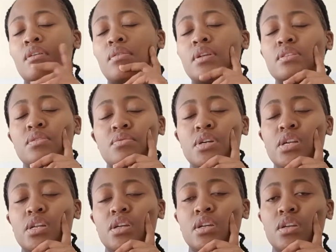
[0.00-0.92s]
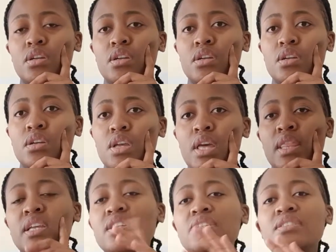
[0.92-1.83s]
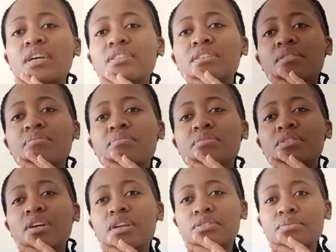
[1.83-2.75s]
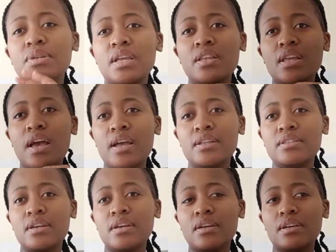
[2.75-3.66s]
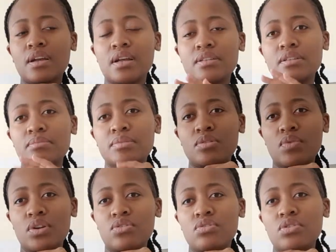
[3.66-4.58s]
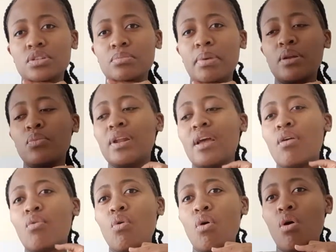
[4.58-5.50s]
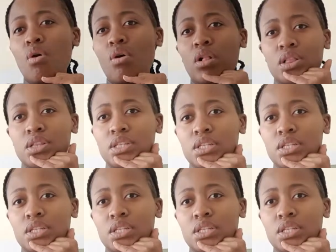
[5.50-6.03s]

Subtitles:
what's the word, they didn't charge me any customs and whatnot. But when I called,